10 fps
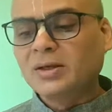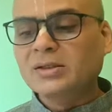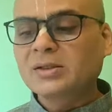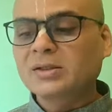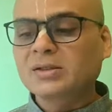
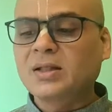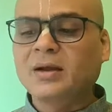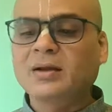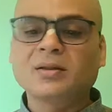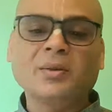discussed
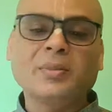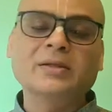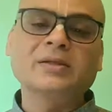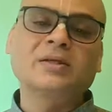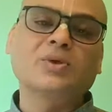that in the
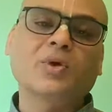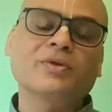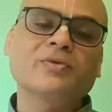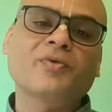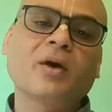presence of
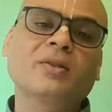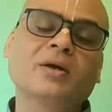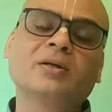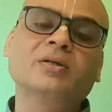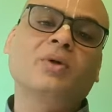his father
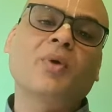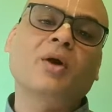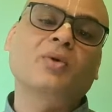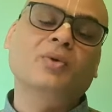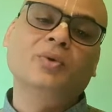
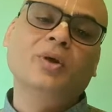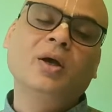Ikshvaku,